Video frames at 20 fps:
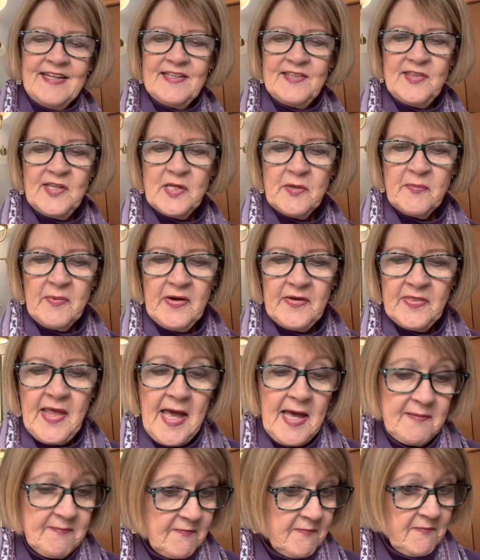think about
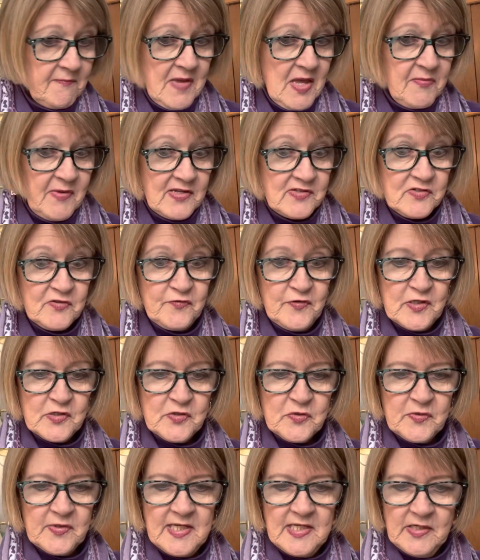that maybe as a
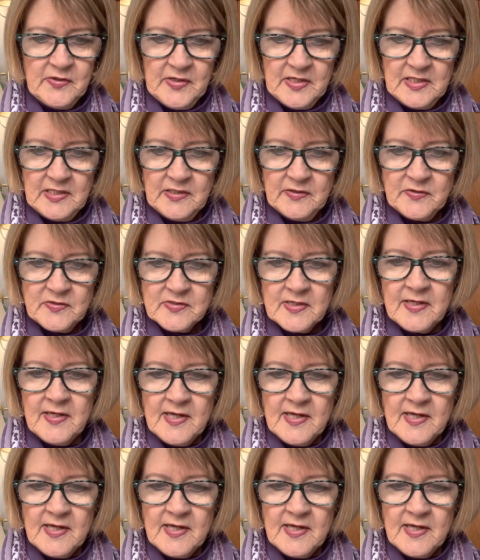visual that you can use.